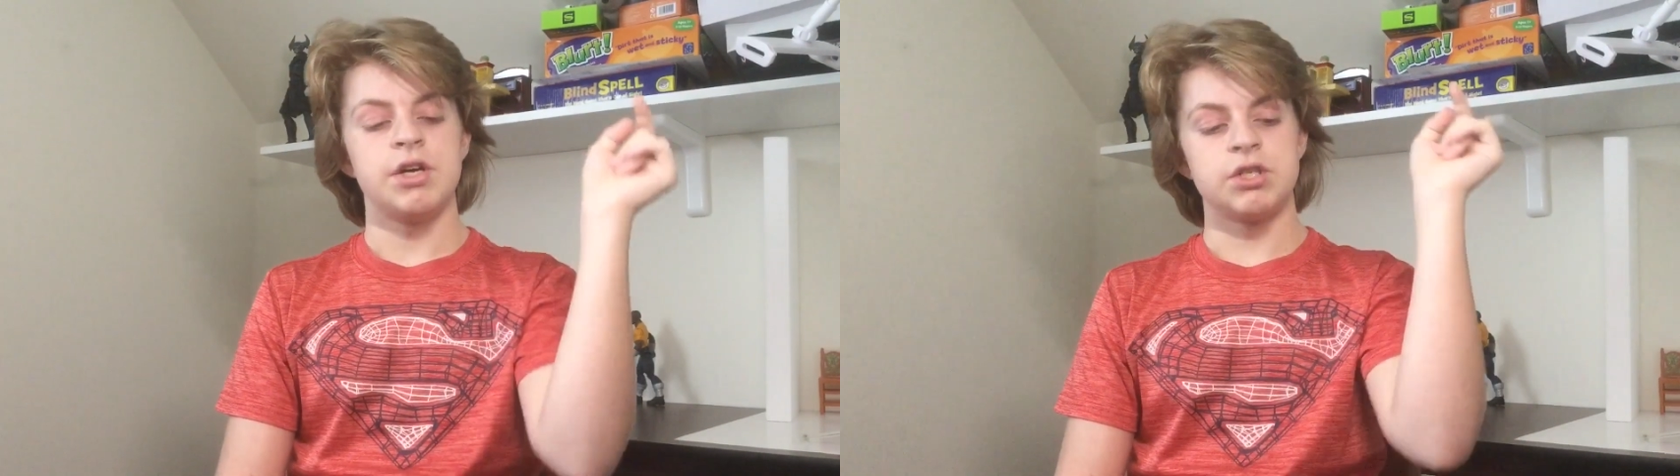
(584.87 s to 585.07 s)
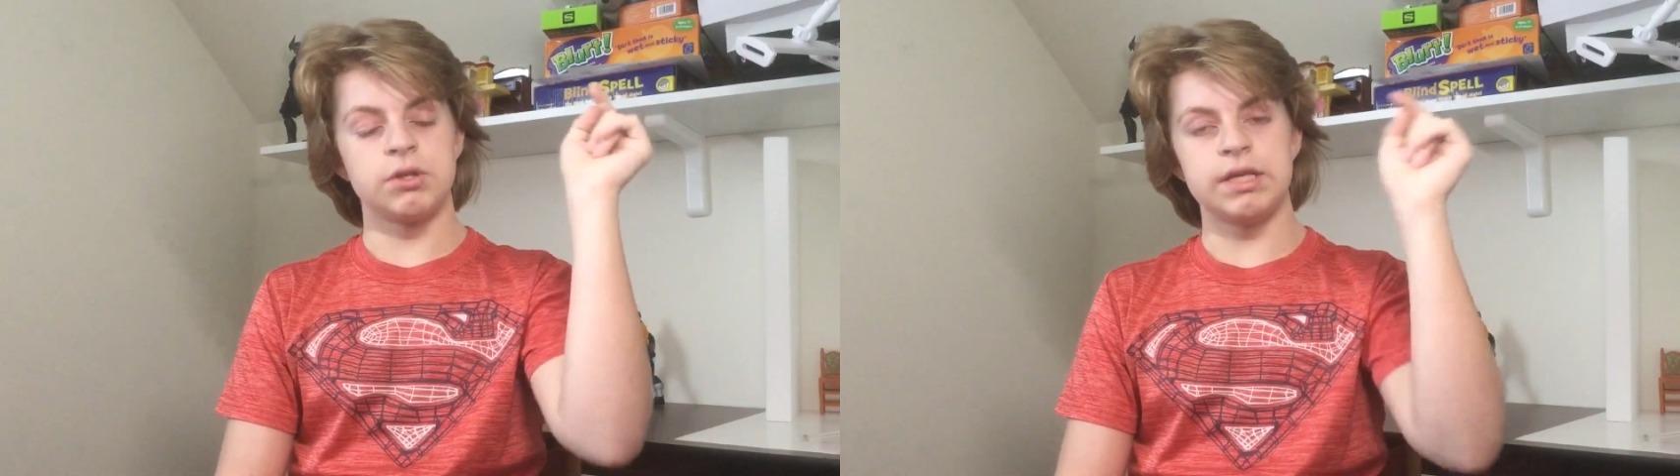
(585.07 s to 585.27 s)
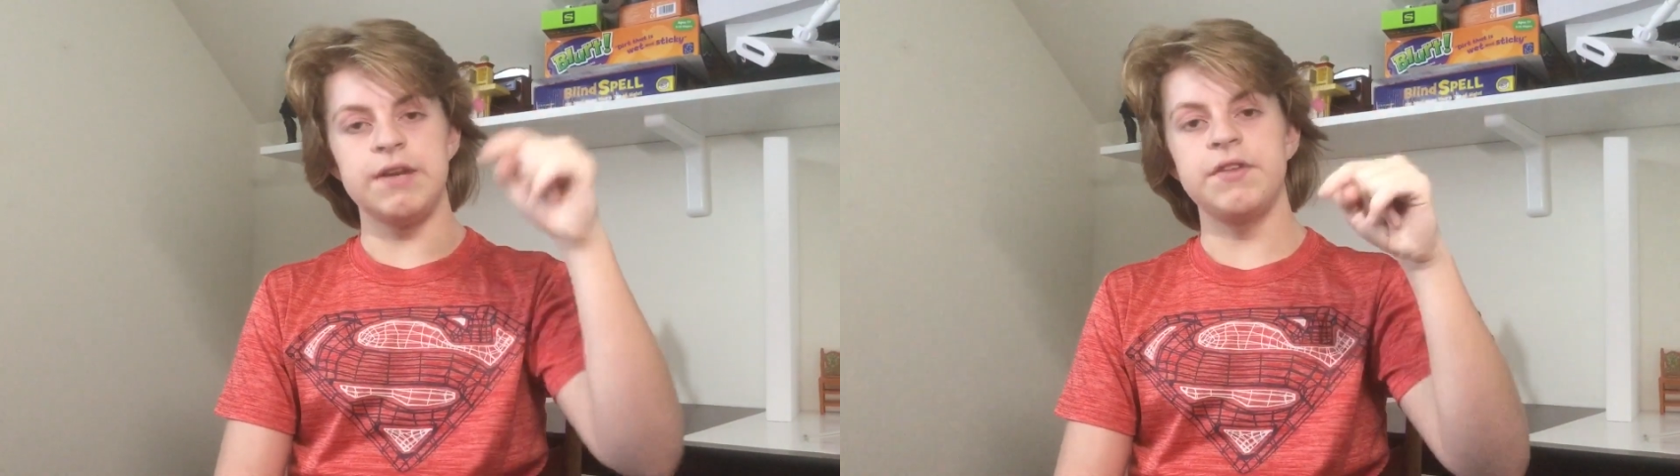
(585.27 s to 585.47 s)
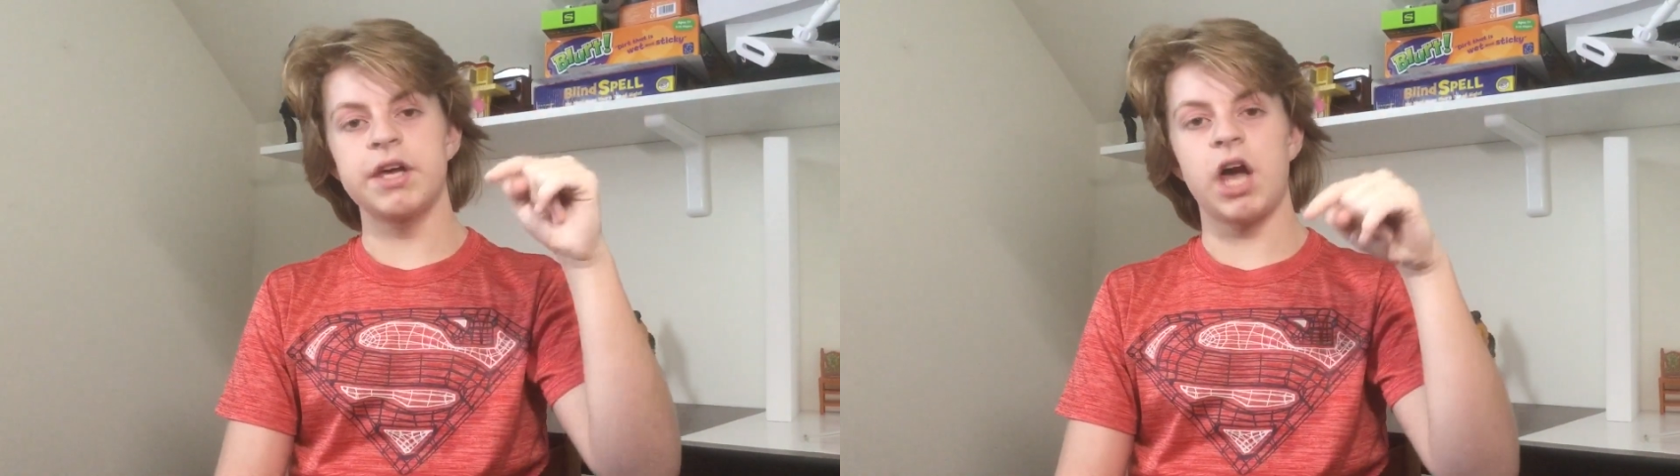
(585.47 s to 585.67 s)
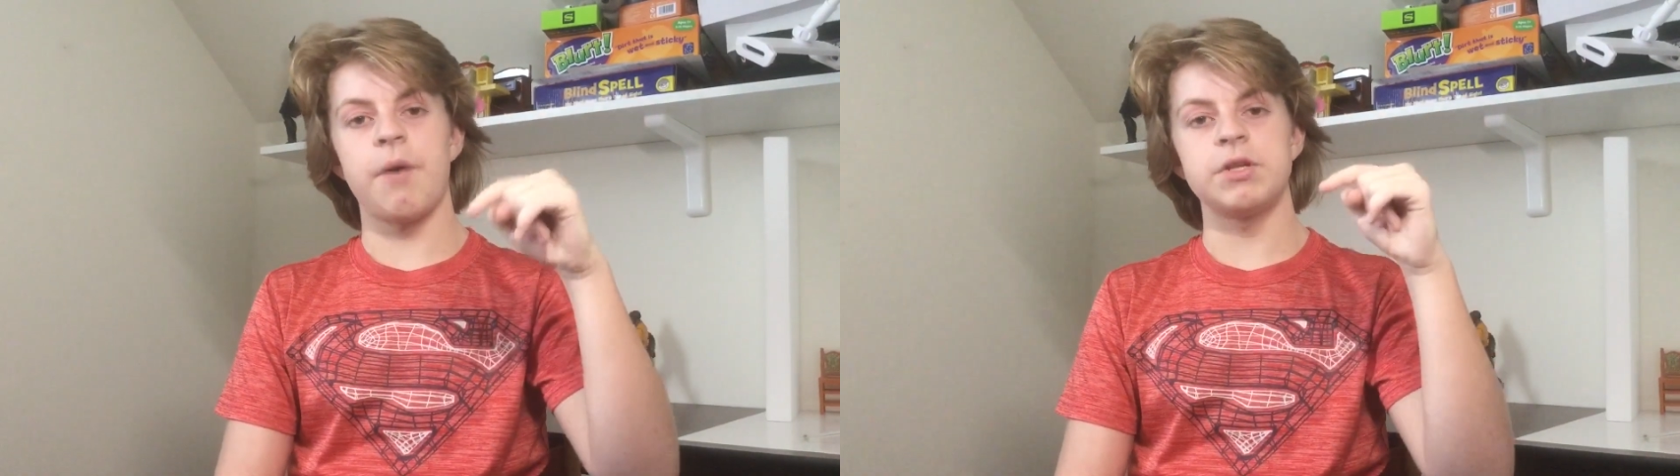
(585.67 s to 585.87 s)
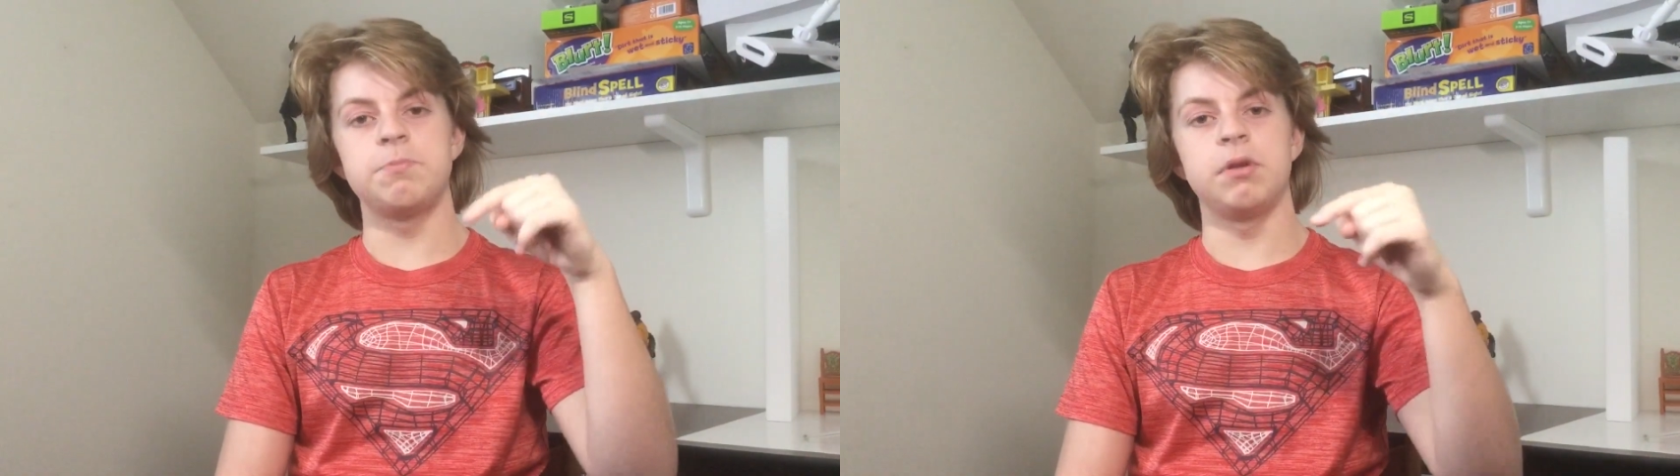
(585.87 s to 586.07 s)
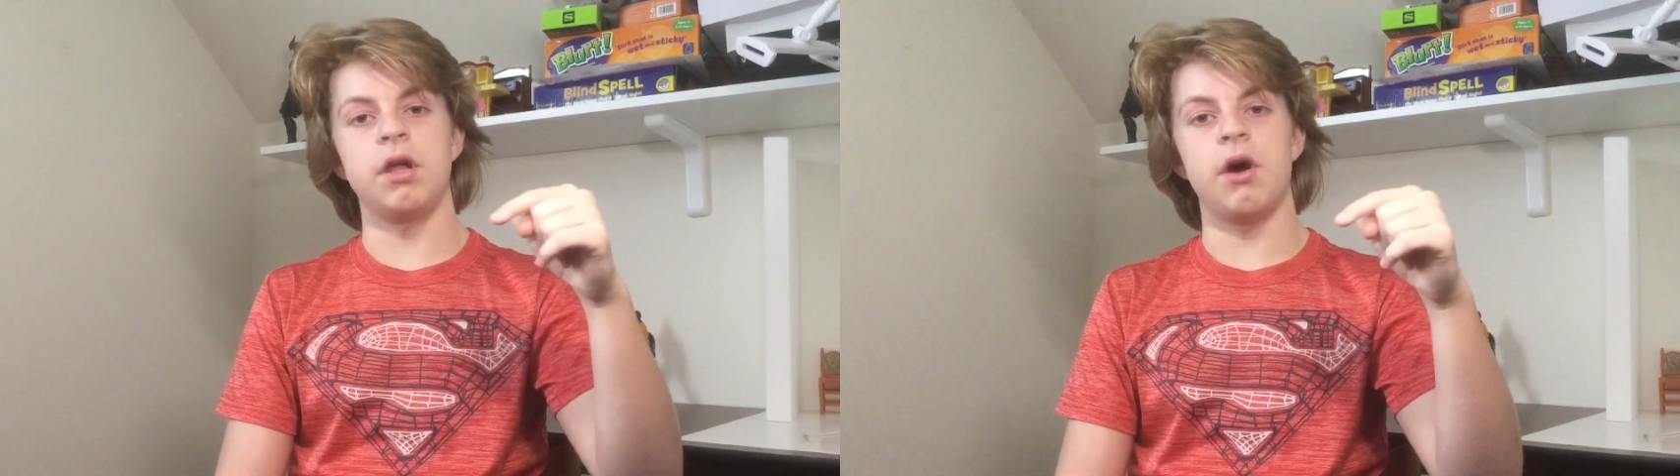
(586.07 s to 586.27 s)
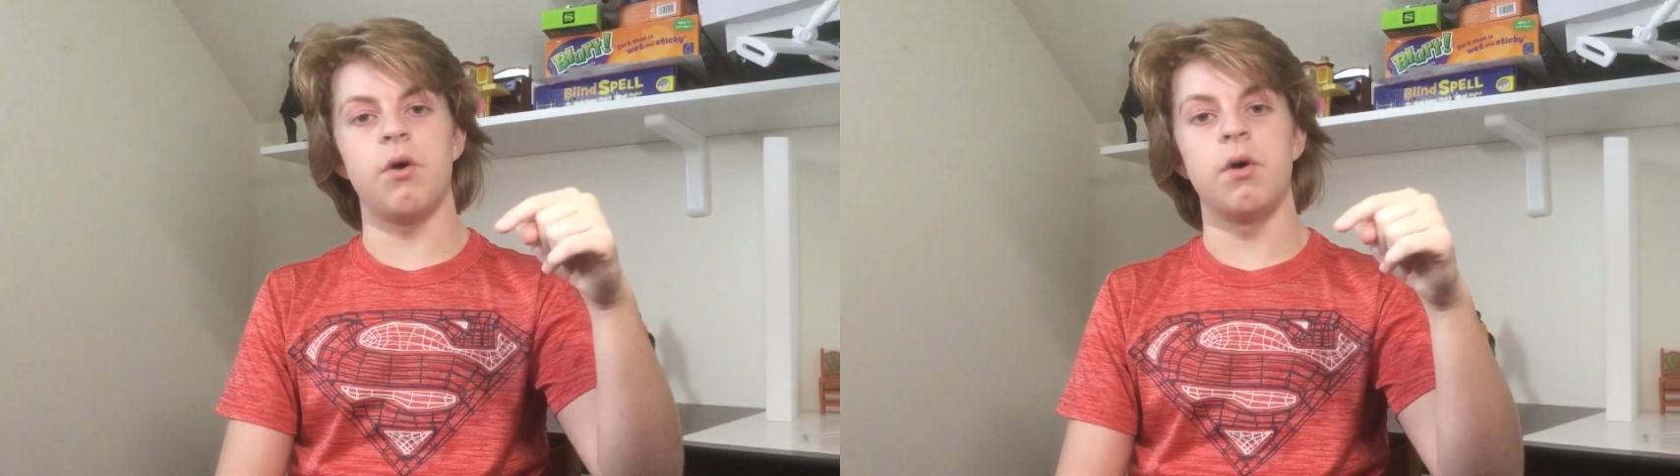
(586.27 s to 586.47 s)
So leave in the comments
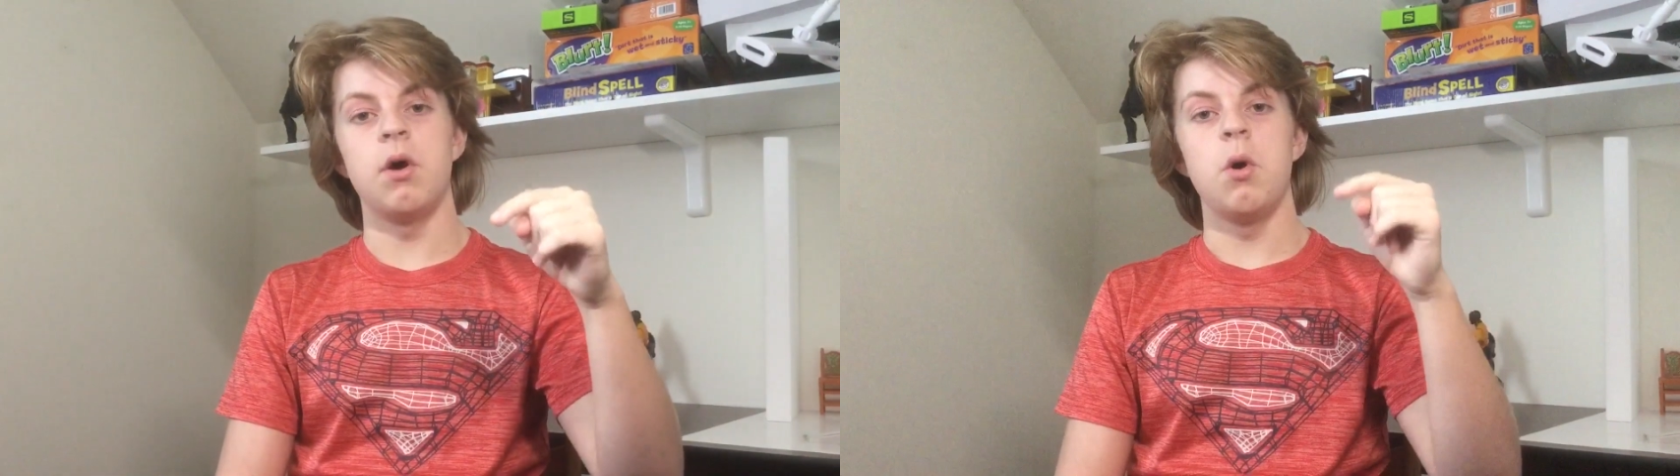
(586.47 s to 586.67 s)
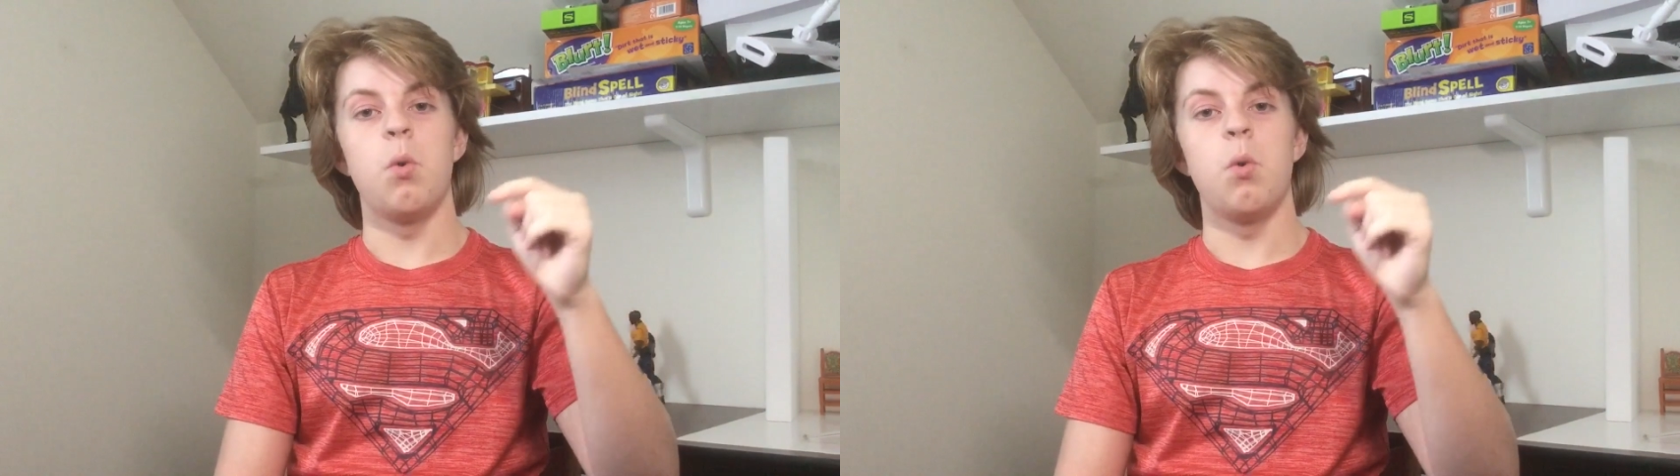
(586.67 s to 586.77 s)
below